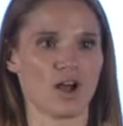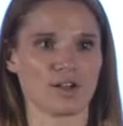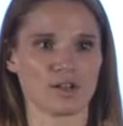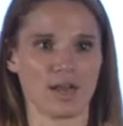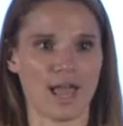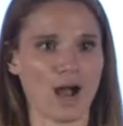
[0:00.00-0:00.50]
on
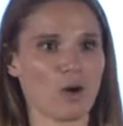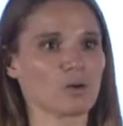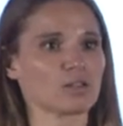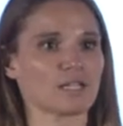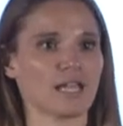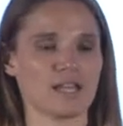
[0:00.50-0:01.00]
an
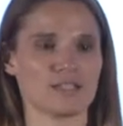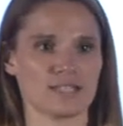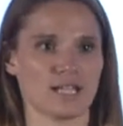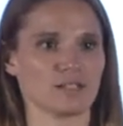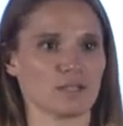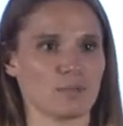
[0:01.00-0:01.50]
hourly and
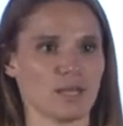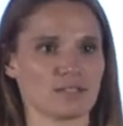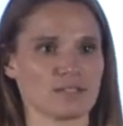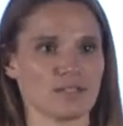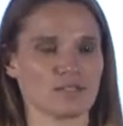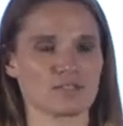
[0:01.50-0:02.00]
daily
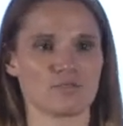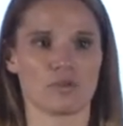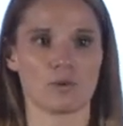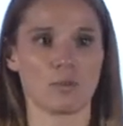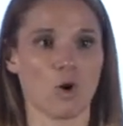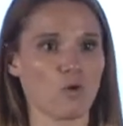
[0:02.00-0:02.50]
basis
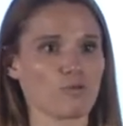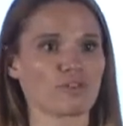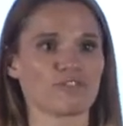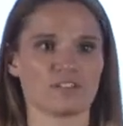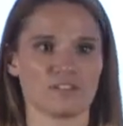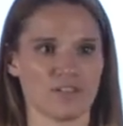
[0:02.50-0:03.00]
from over
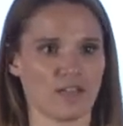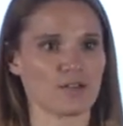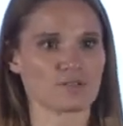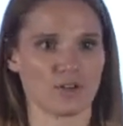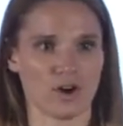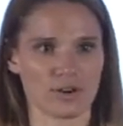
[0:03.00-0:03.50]

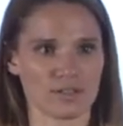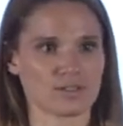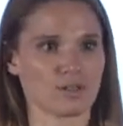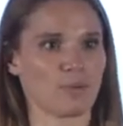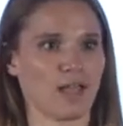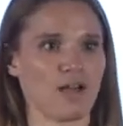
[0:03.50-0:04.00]
50,000 artists
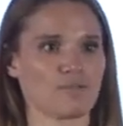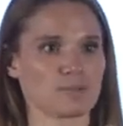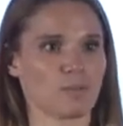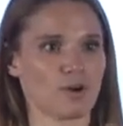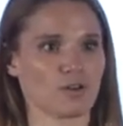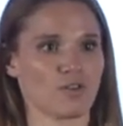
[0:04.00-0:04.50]
that we have as
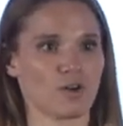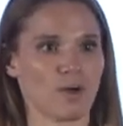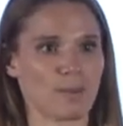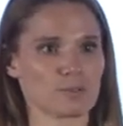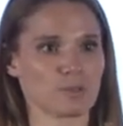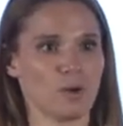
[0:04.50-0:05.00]
part of our
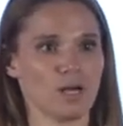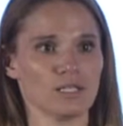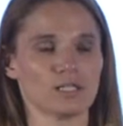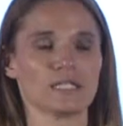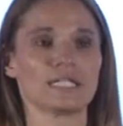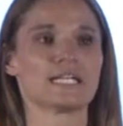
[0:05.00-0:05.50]
repertoire,
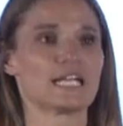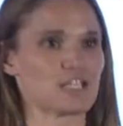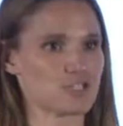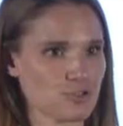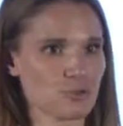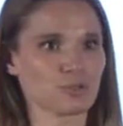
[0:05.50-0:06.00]

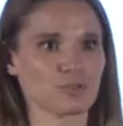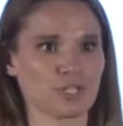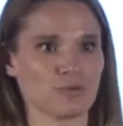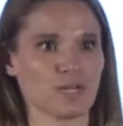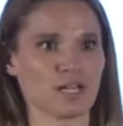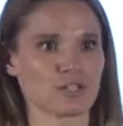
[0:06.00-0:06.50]
it's truly
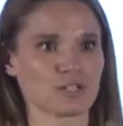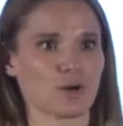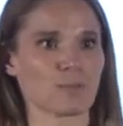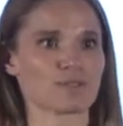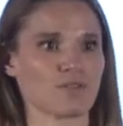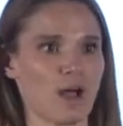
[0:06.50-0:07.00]
unique in
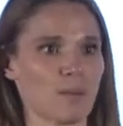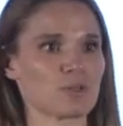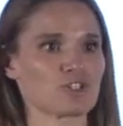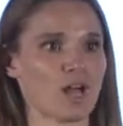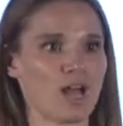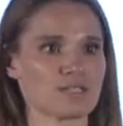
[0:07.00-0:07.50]
terms of how
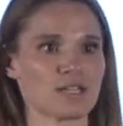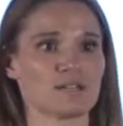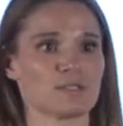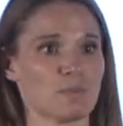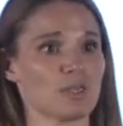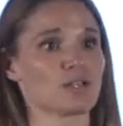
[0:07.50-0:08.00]
much content
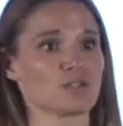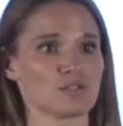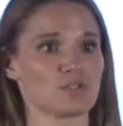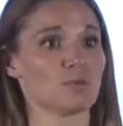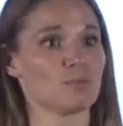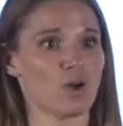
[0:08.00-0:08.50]
is being
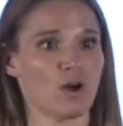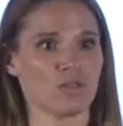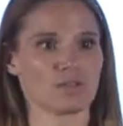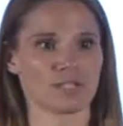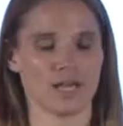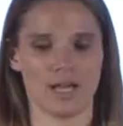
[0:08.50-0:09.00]
consumed all
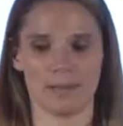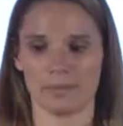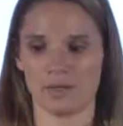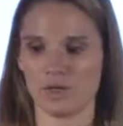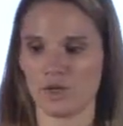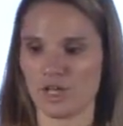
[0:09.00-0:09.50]
the time.
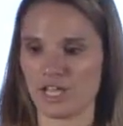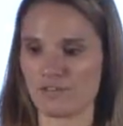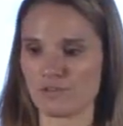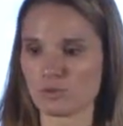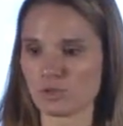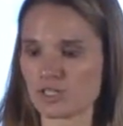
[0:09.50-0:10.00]

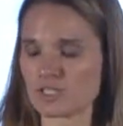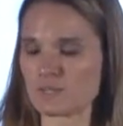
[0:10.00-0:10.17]
If you look